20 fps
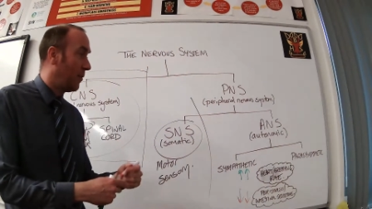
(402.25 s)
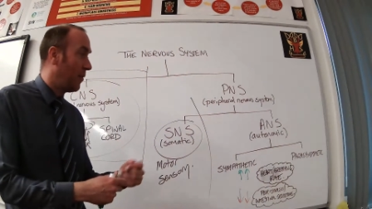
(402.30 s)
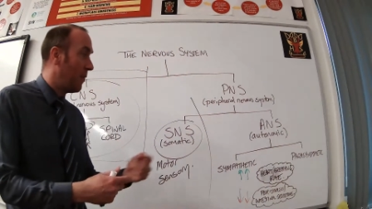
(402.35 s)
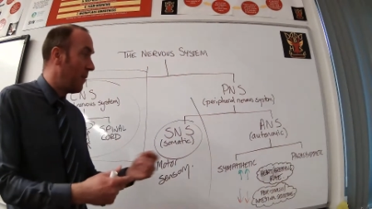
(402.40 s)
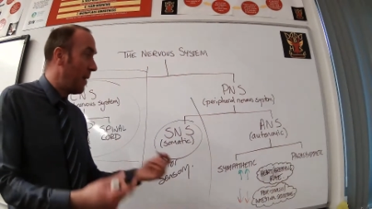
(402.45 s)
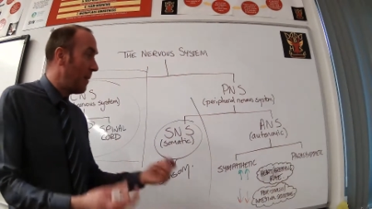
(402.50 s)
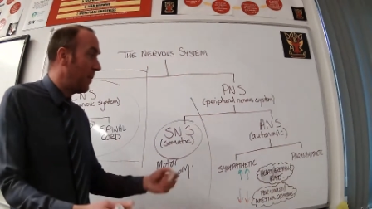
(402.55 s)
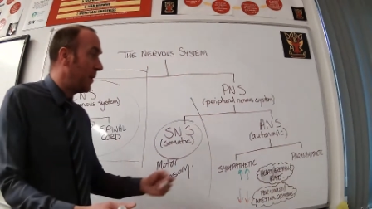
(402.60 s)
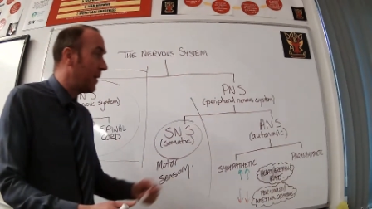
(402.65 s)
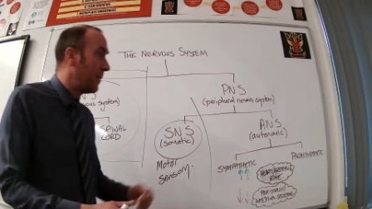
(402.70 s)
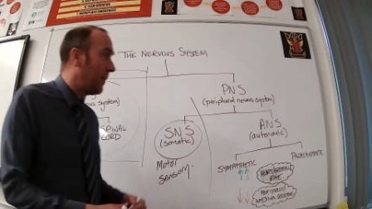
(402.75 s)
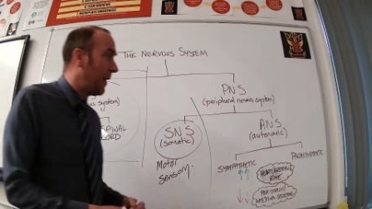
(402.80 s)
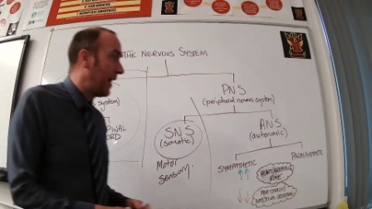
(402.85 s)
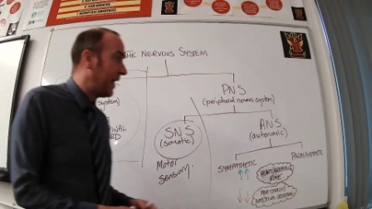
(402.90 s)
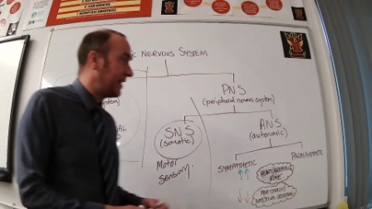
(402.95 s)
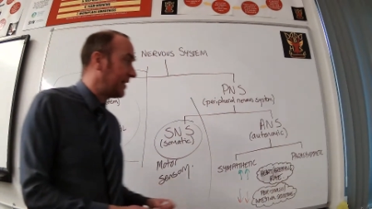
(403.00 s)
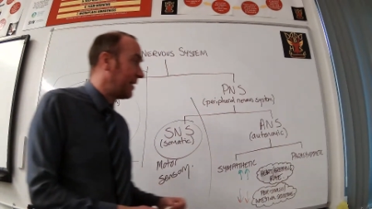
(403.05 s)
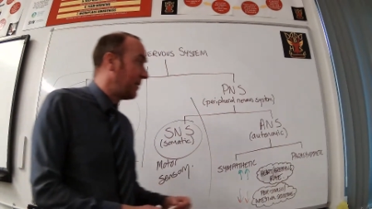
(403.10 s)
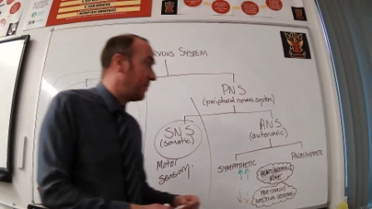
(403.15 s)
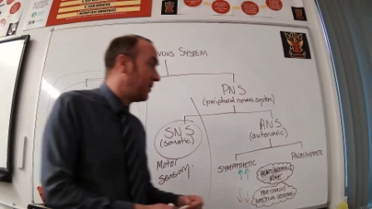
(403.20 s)
Remember, the
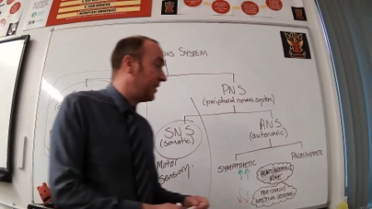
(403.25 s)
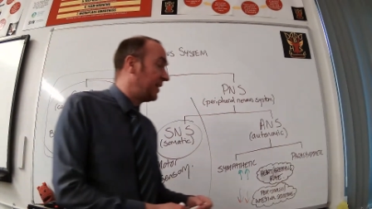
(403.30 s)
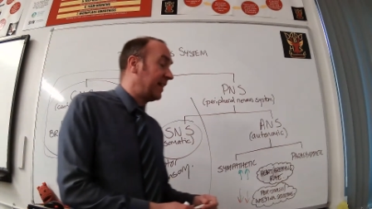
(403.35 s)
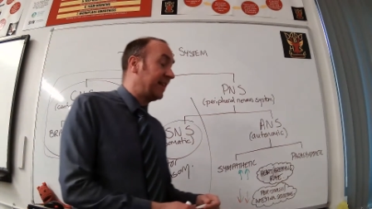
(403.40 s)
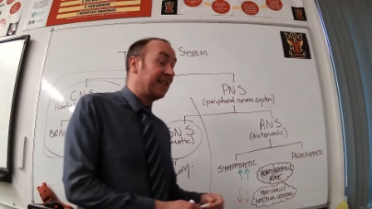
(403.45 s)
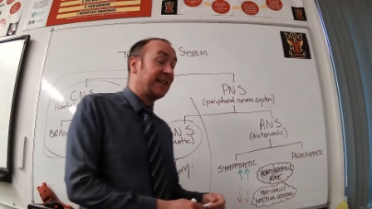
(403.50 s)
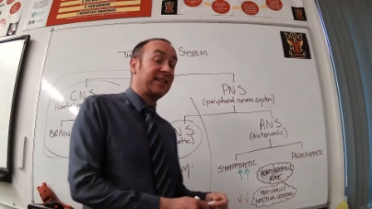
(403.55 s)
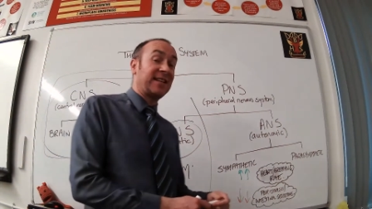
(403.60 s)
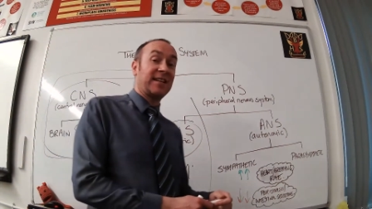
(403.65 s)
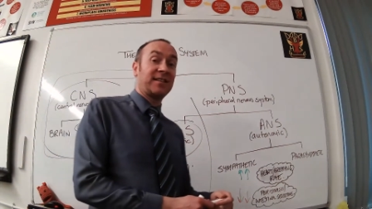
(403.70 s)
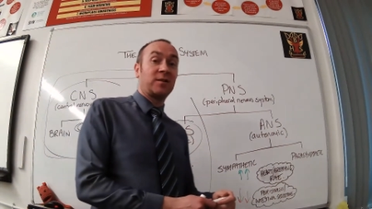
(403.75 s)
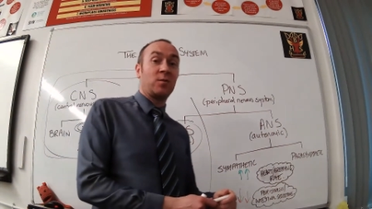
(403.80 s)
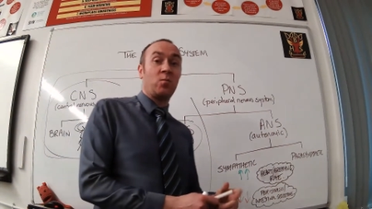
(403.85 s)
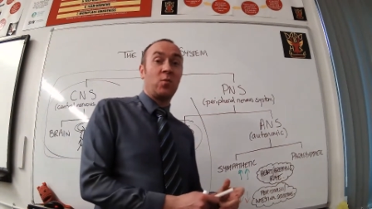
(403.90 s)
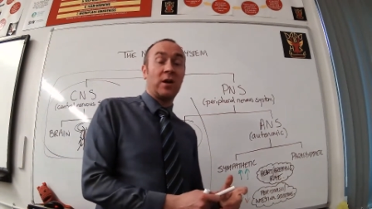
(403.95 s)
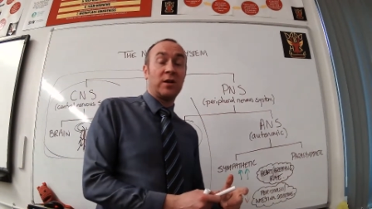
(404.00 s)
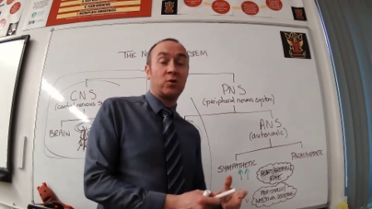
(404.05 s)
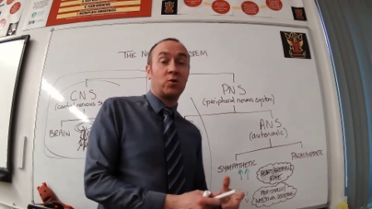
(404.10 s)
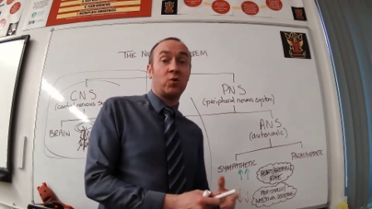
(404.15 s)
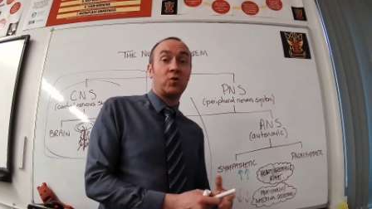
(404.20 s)
parasympathetic system we
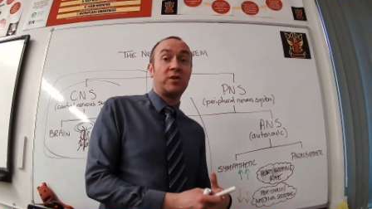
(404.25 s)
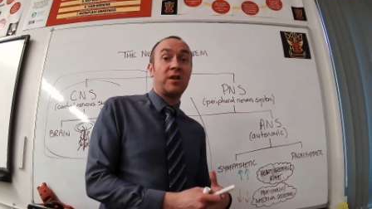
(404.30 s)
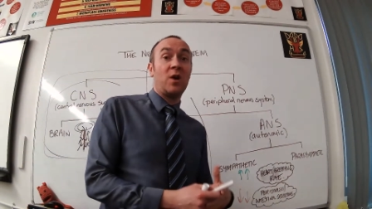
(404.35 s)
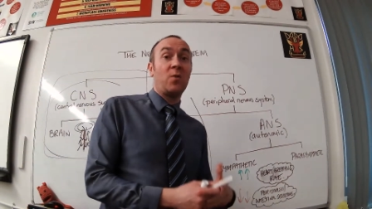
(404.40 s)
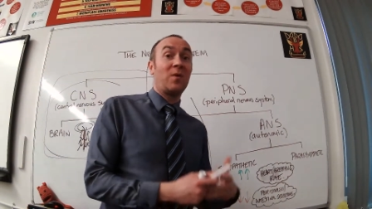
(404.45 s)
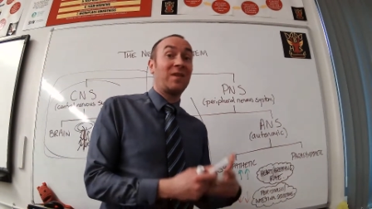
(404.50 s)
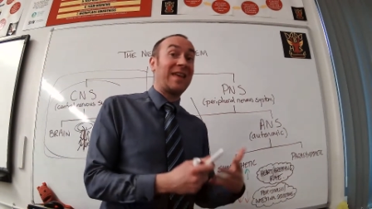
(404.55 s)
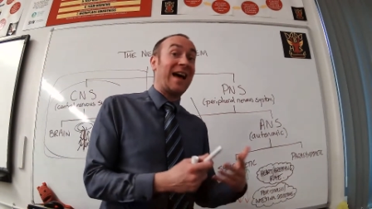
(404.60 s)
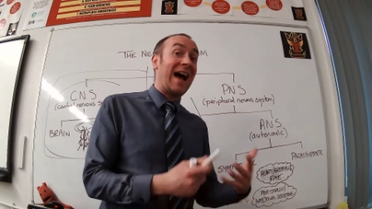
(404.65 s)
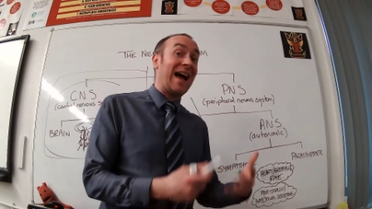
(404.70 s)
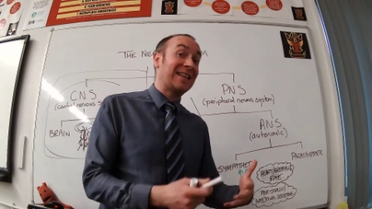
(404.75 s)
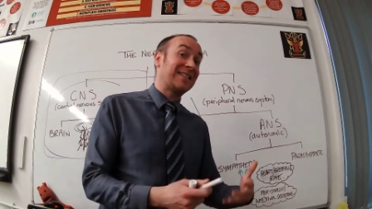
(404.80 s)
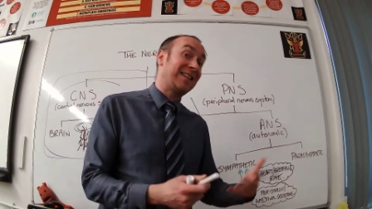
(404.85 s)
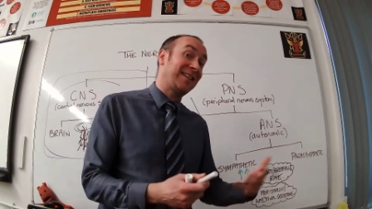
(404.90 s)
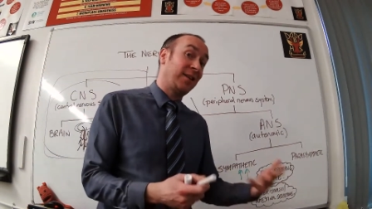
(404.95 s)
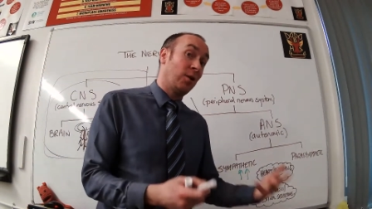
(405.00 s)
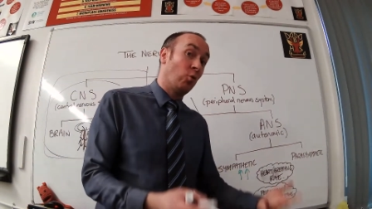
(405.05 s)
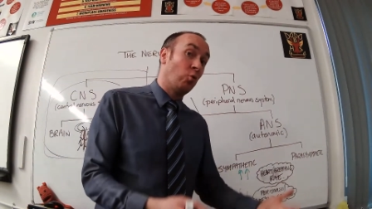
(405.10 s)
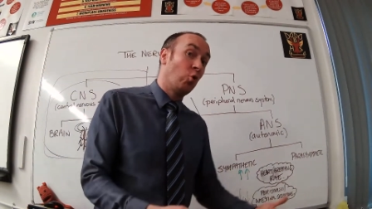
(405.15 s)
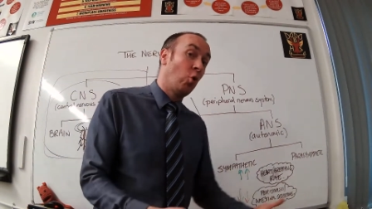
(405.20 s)
associate with
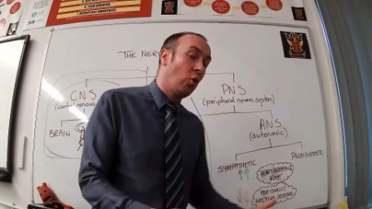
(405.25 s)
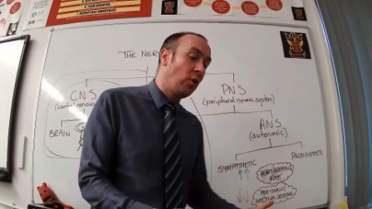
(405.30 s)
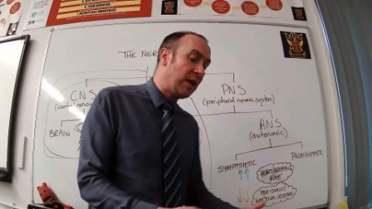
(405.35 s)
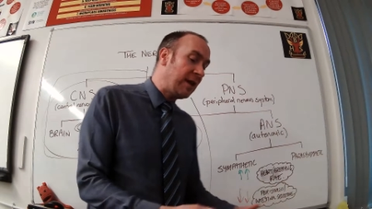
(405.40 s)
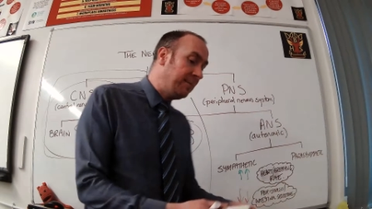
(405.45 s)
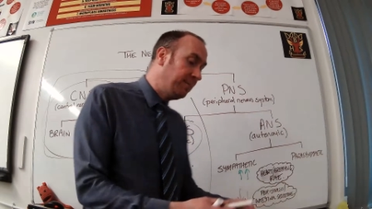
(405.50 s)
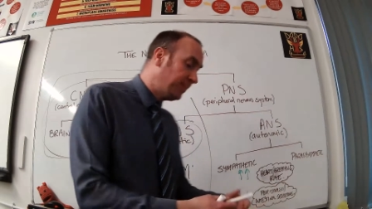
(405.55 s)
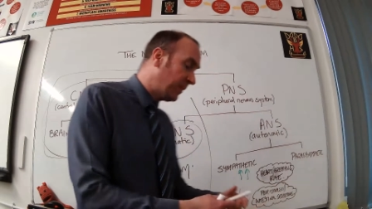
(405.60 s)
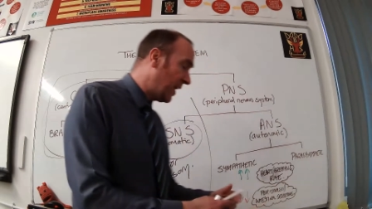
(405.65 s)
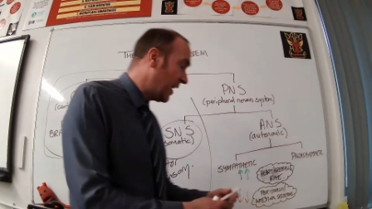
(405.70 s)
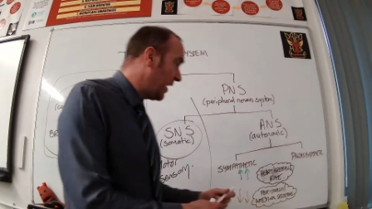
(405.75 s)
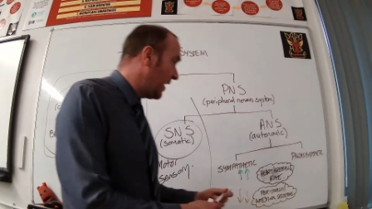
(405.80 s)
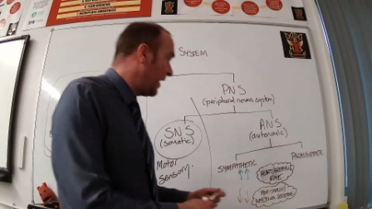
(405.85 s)
acetylcholine,